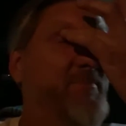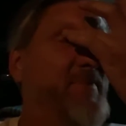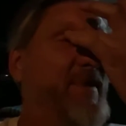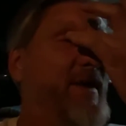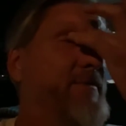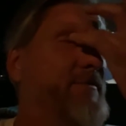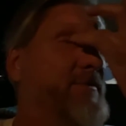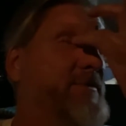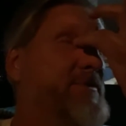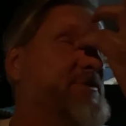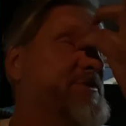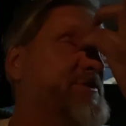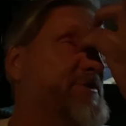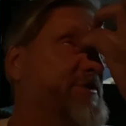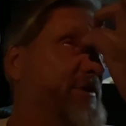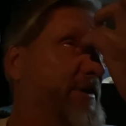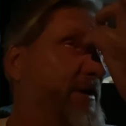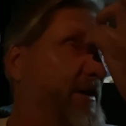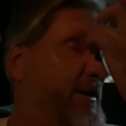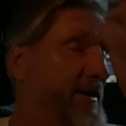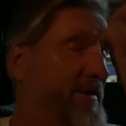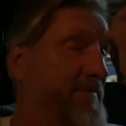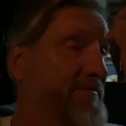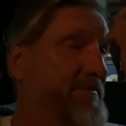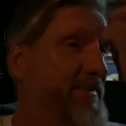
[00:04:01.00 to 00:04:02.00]
that was
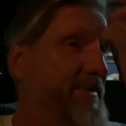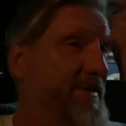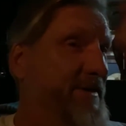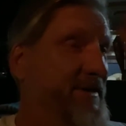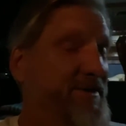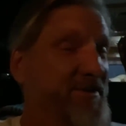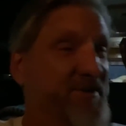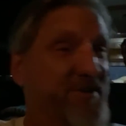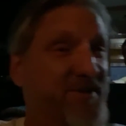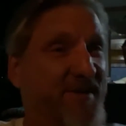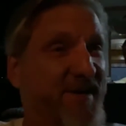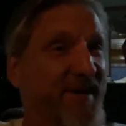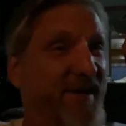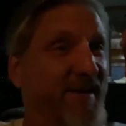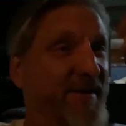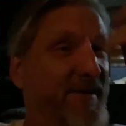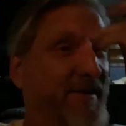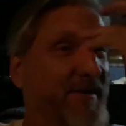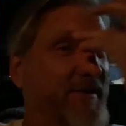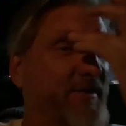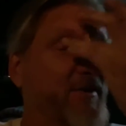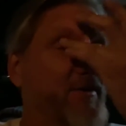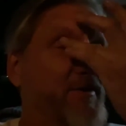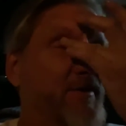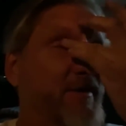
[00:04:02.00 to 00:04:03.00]
scary
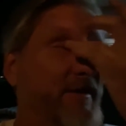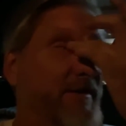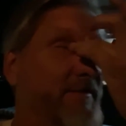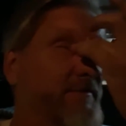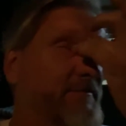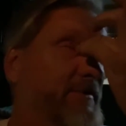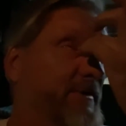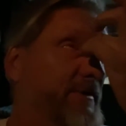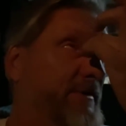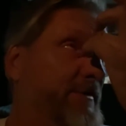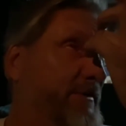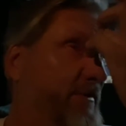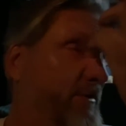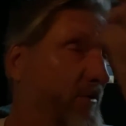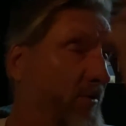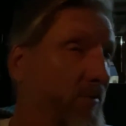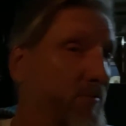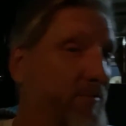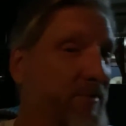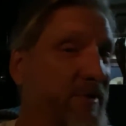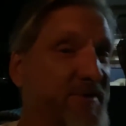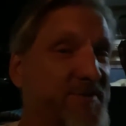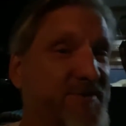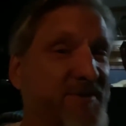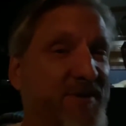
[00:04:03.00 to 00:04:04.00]
looking with
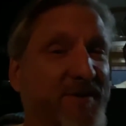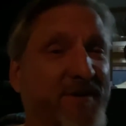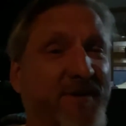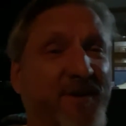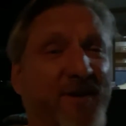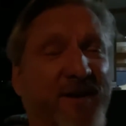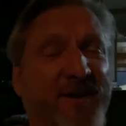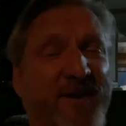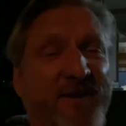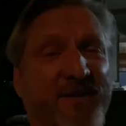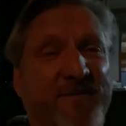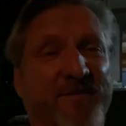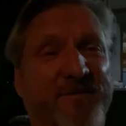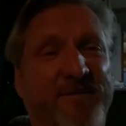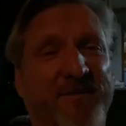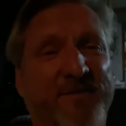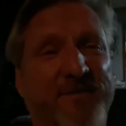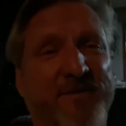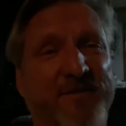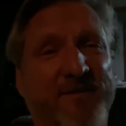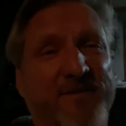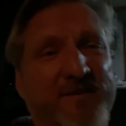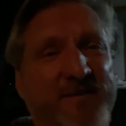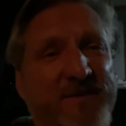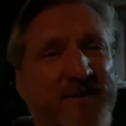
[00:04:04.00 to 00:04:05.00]
homeless underneath
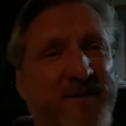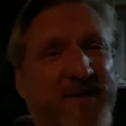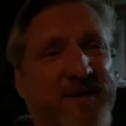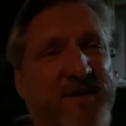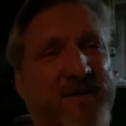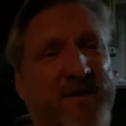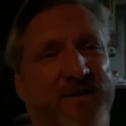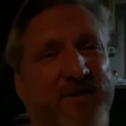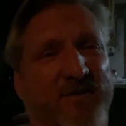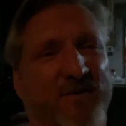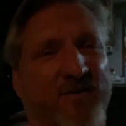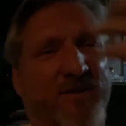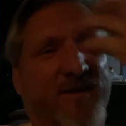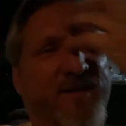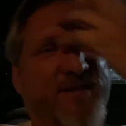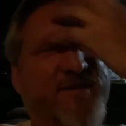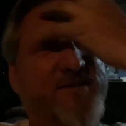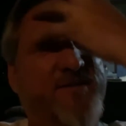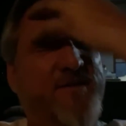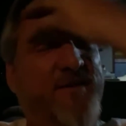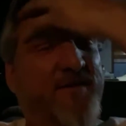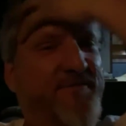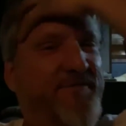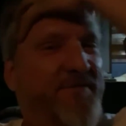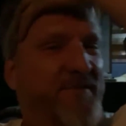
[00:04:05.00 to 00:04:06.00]
and all that
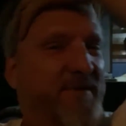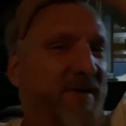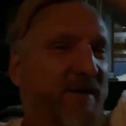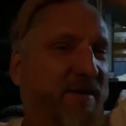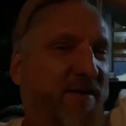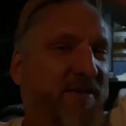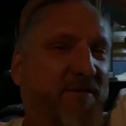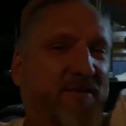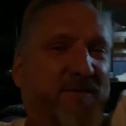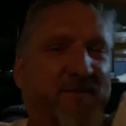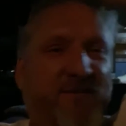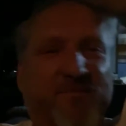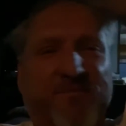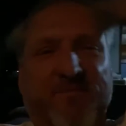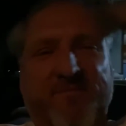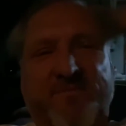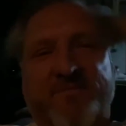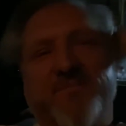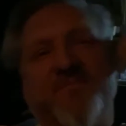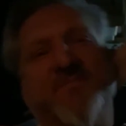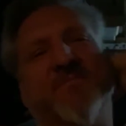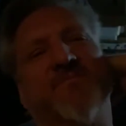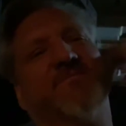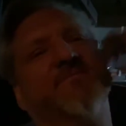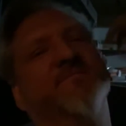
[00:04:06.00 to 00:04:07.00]
stuff, and I couldn't,
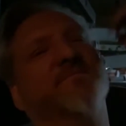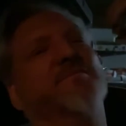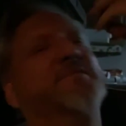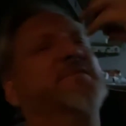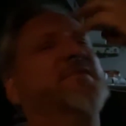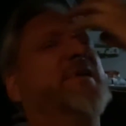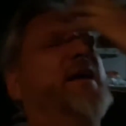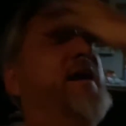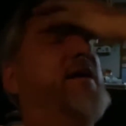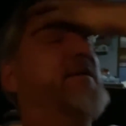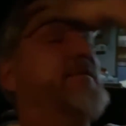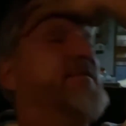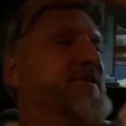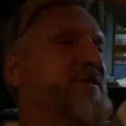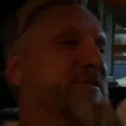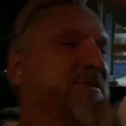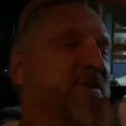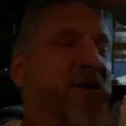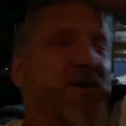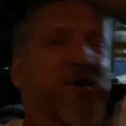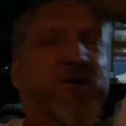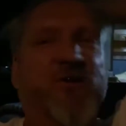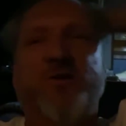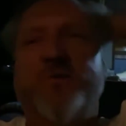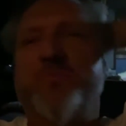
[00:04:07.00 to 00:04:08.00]
yeah, it's
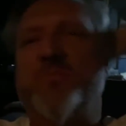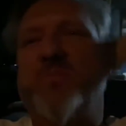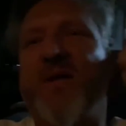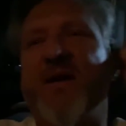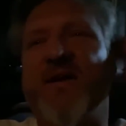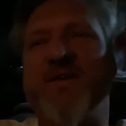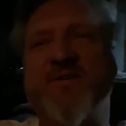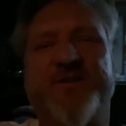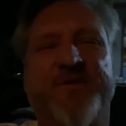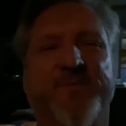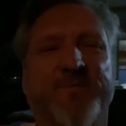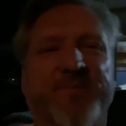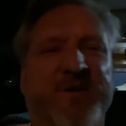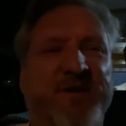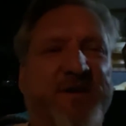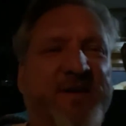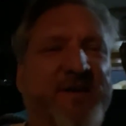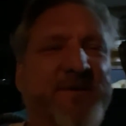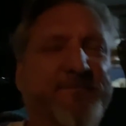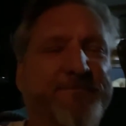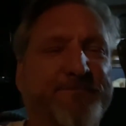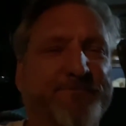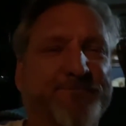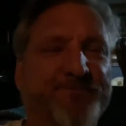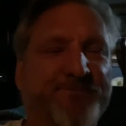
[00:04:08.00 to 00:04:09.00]
not a good place to be.
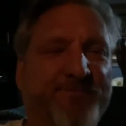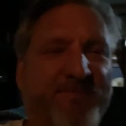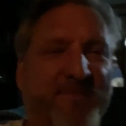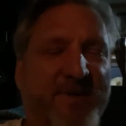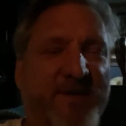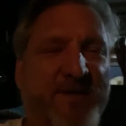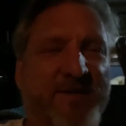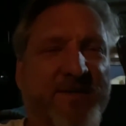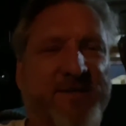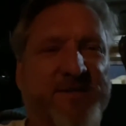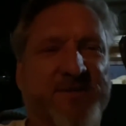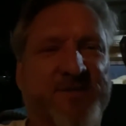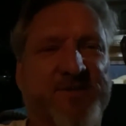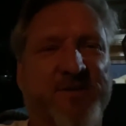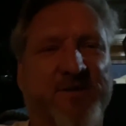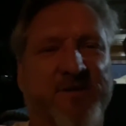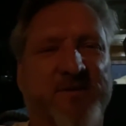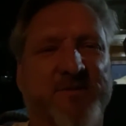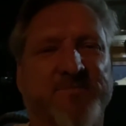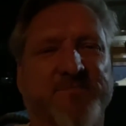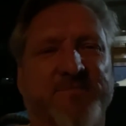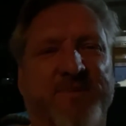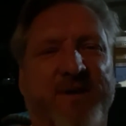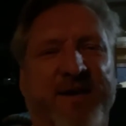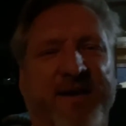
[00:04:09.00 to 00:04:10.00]

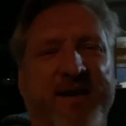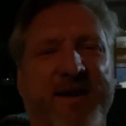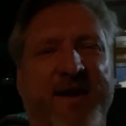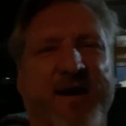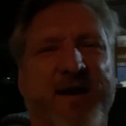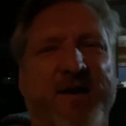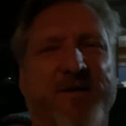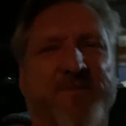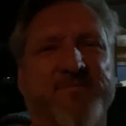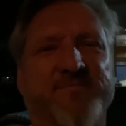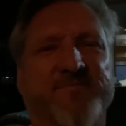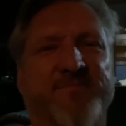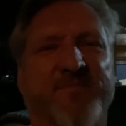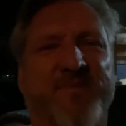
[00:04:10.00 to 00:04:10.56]
So anyhow,